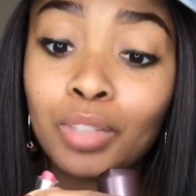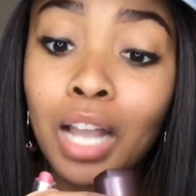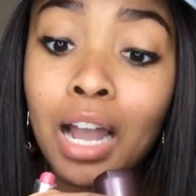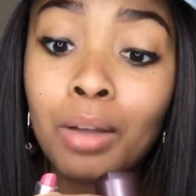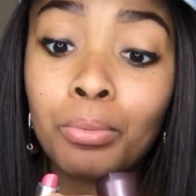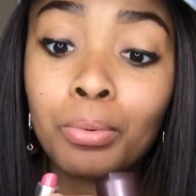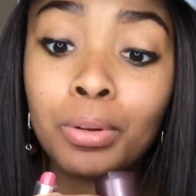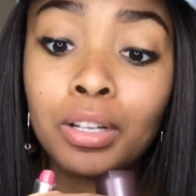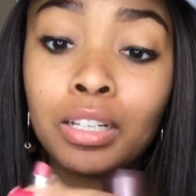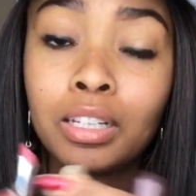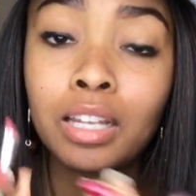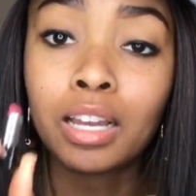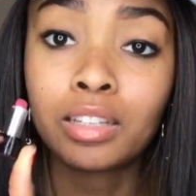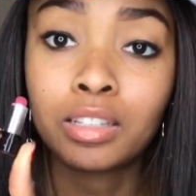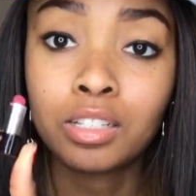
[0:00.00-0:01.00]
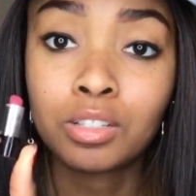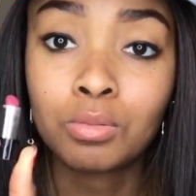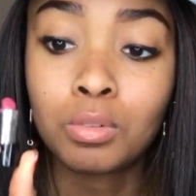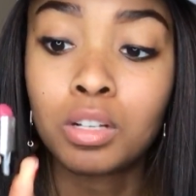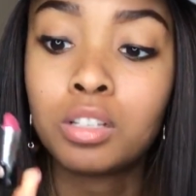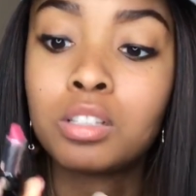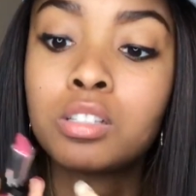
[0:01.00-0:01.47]
I really like this
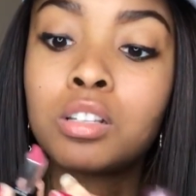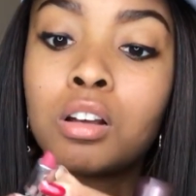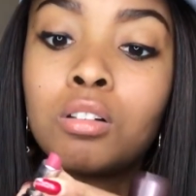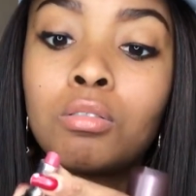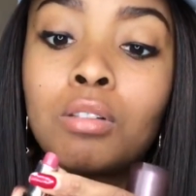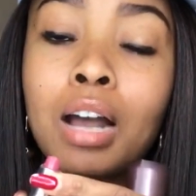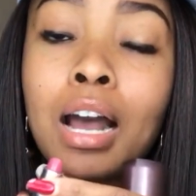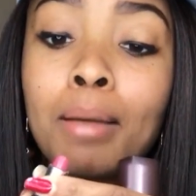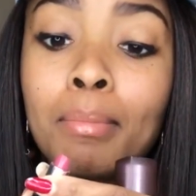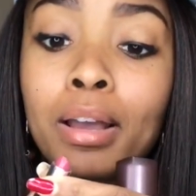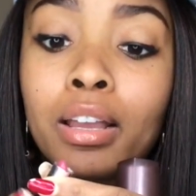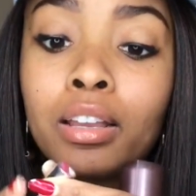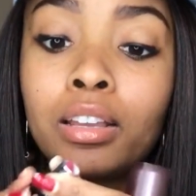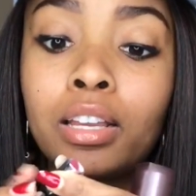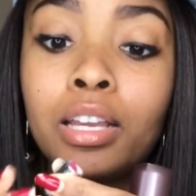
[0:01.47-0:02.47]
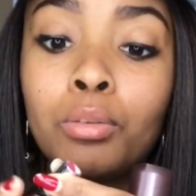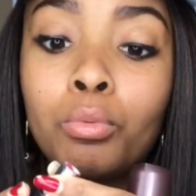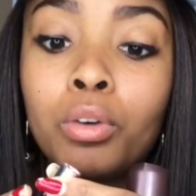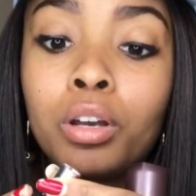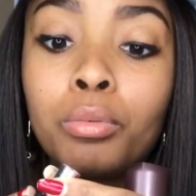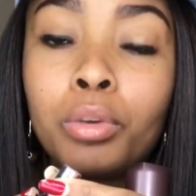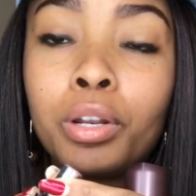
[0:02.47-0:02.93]
one, so I might get
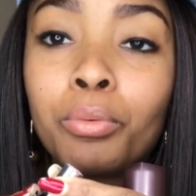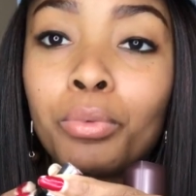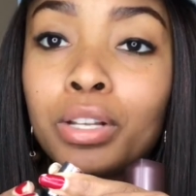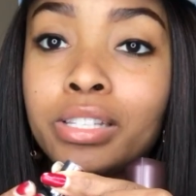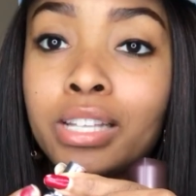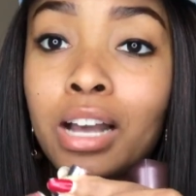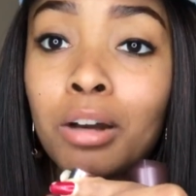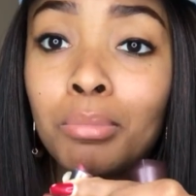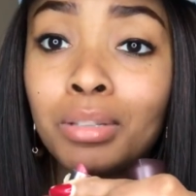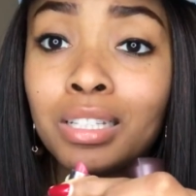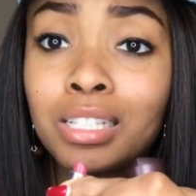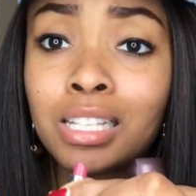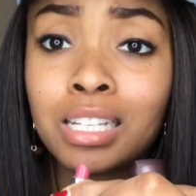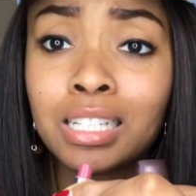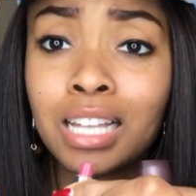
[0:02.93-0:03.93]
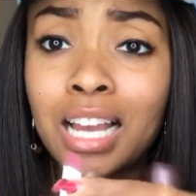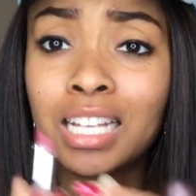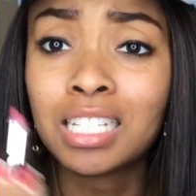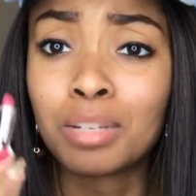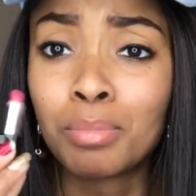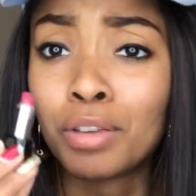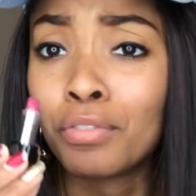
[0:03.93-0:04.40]
one when it runs out. But this has
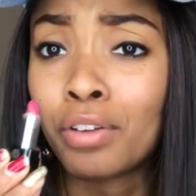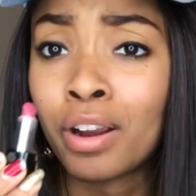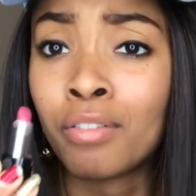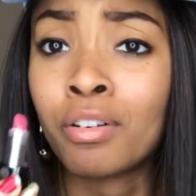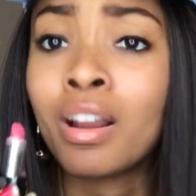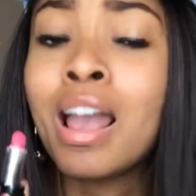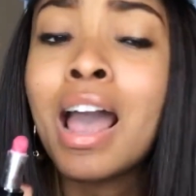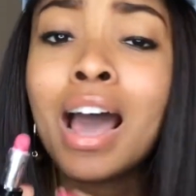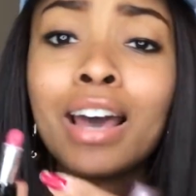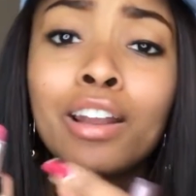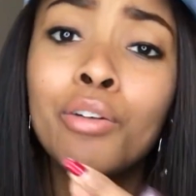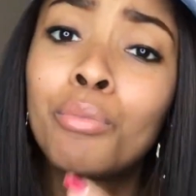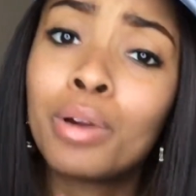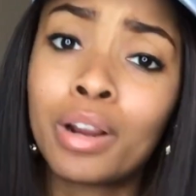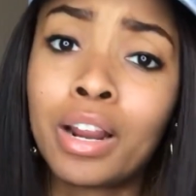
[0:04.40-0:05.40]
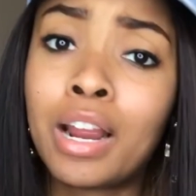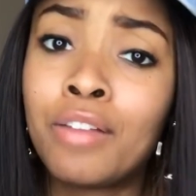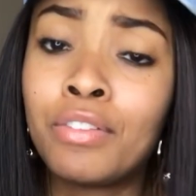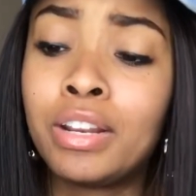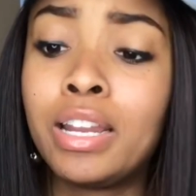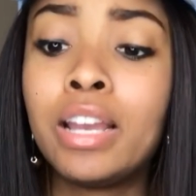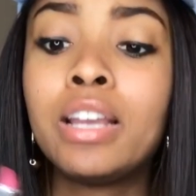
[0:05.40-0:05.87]
lasted me forever. I don't wear it
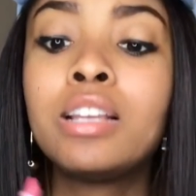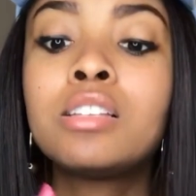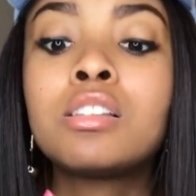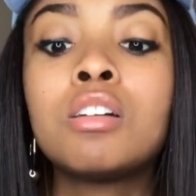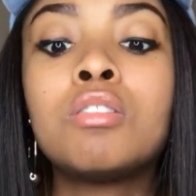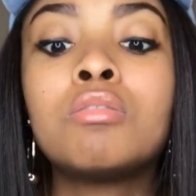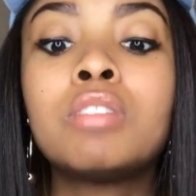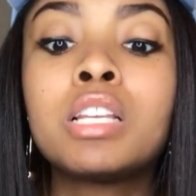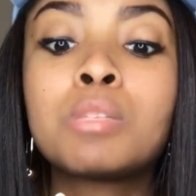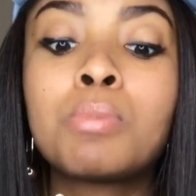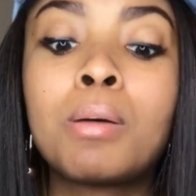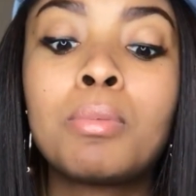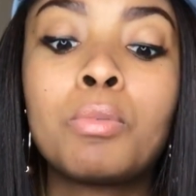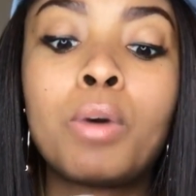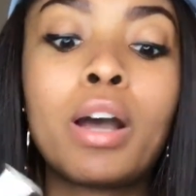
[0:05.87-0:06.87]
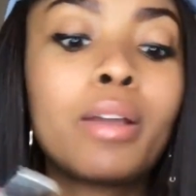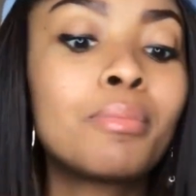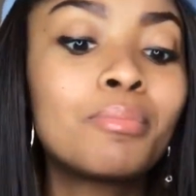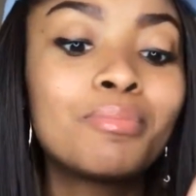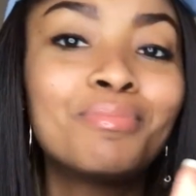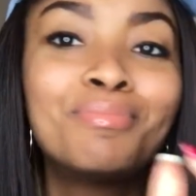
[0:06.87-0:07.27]
every day, so that's probably why.